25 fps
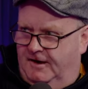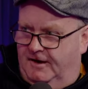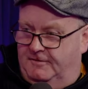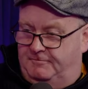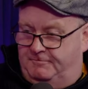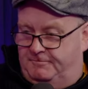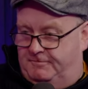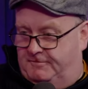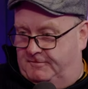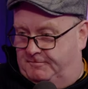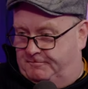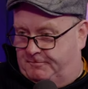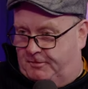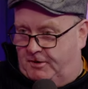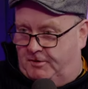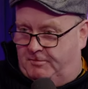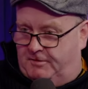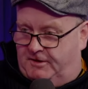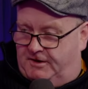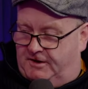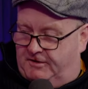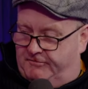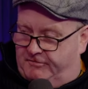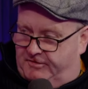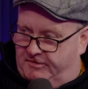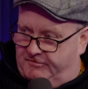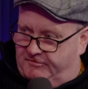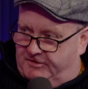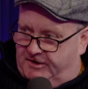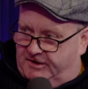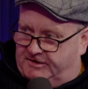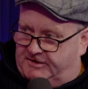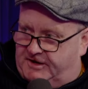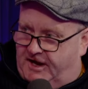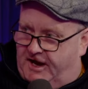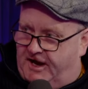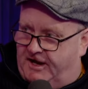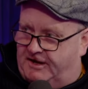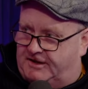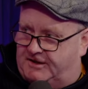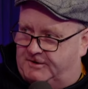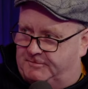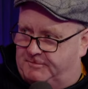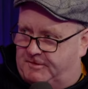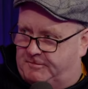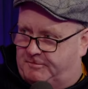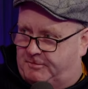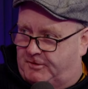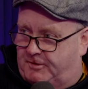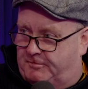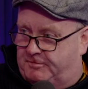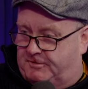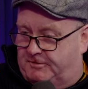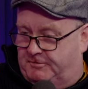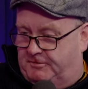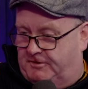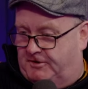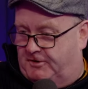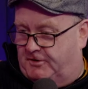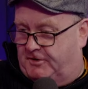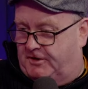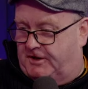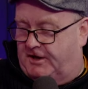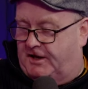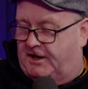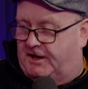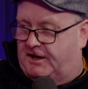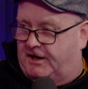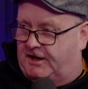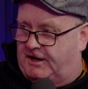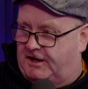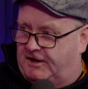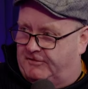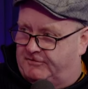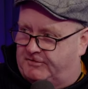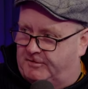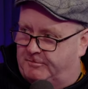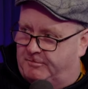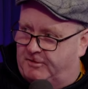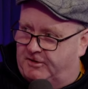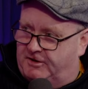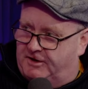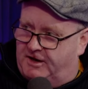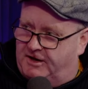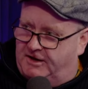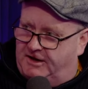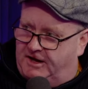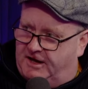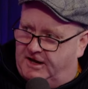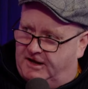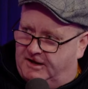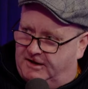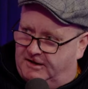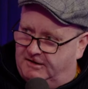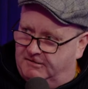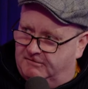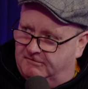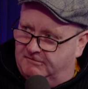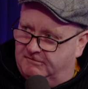I, they probably never even attacked him. He probably went out and got a light after burning guy.